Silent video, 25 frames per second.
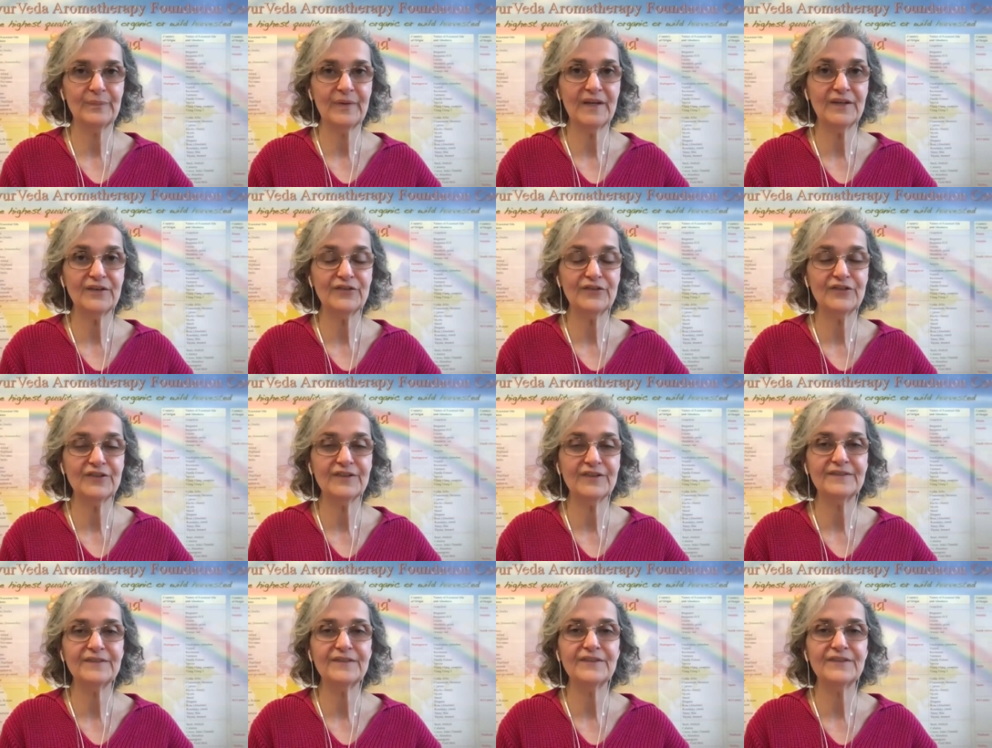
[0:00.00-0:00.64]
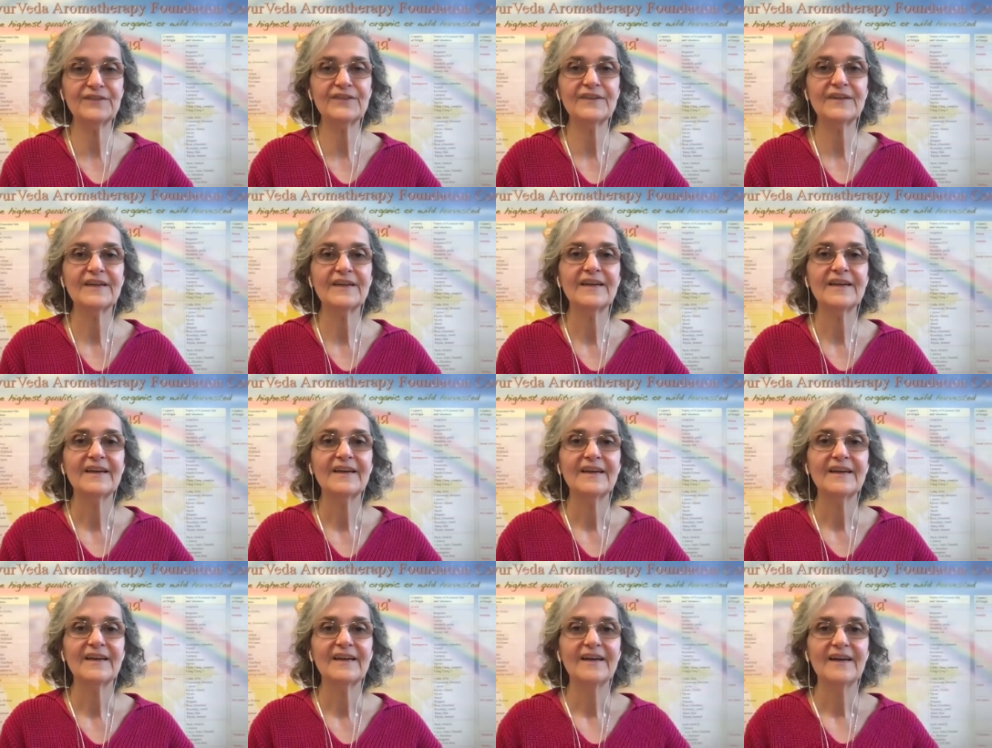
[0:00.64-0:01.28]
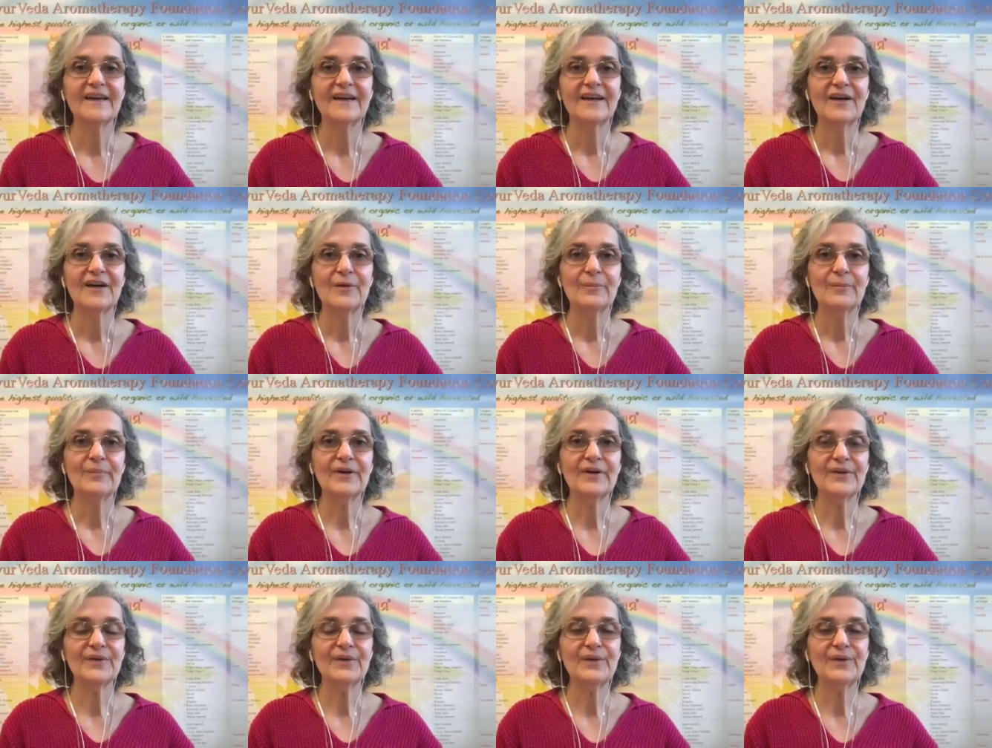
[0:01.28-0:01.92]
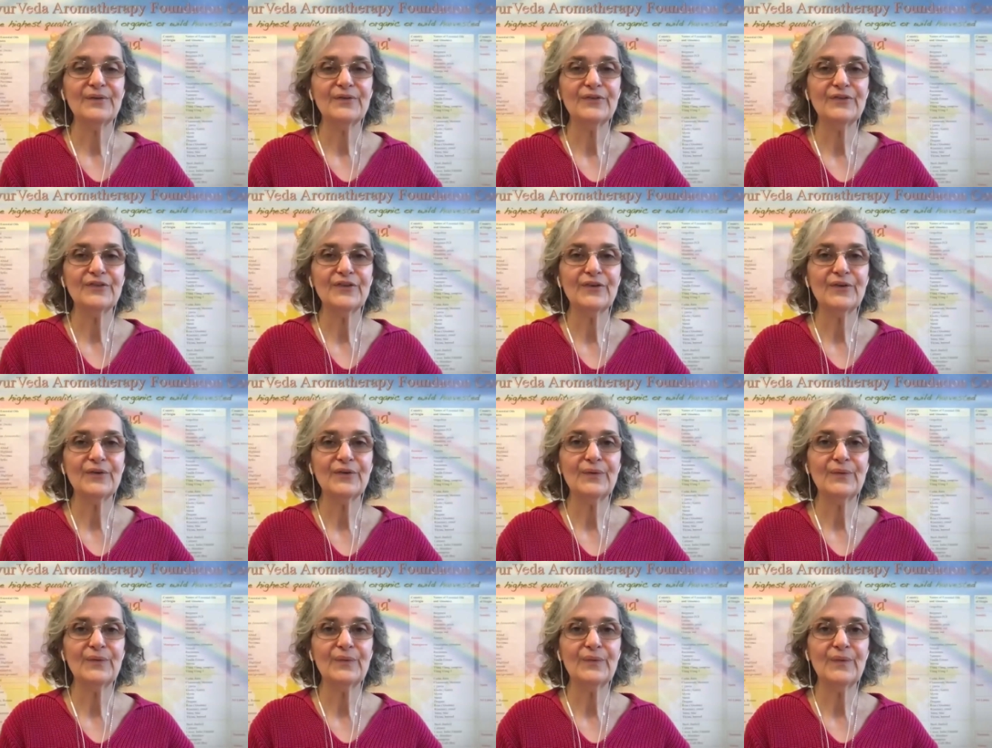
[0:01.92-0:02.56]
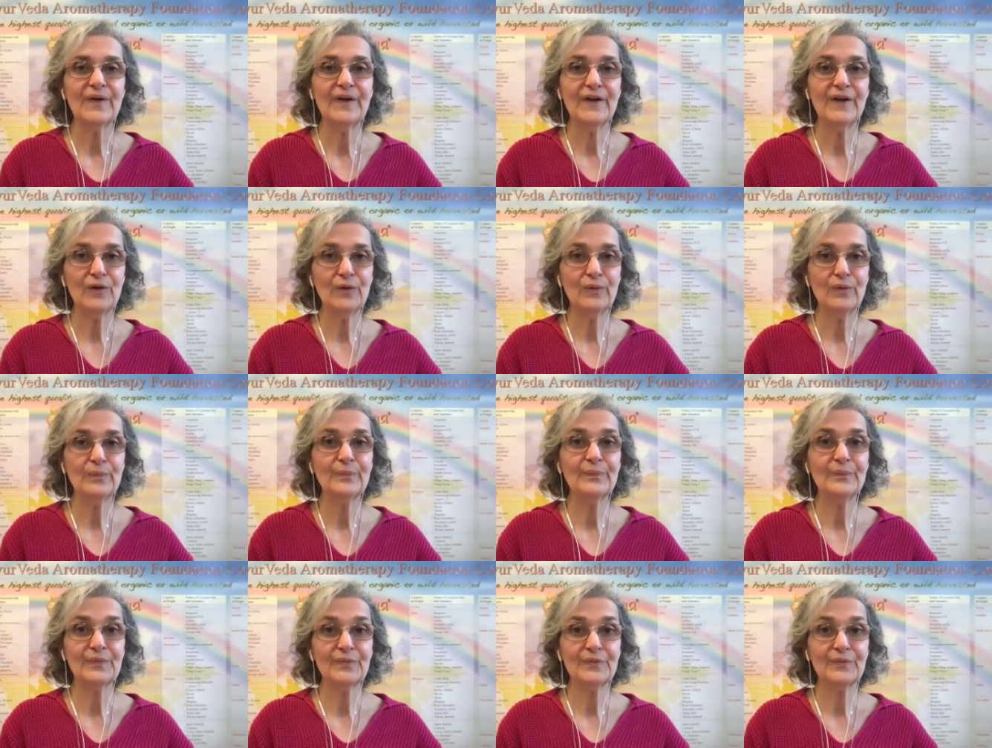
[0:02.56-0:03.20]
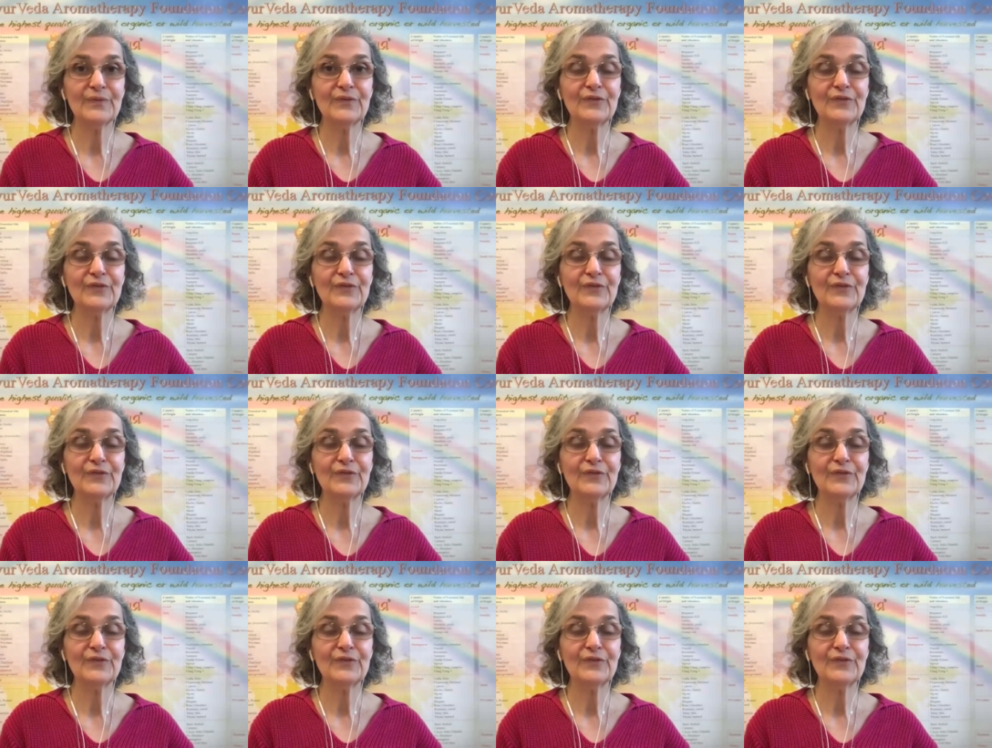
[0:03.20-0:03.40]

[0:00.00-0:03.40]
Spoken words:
patients, but also help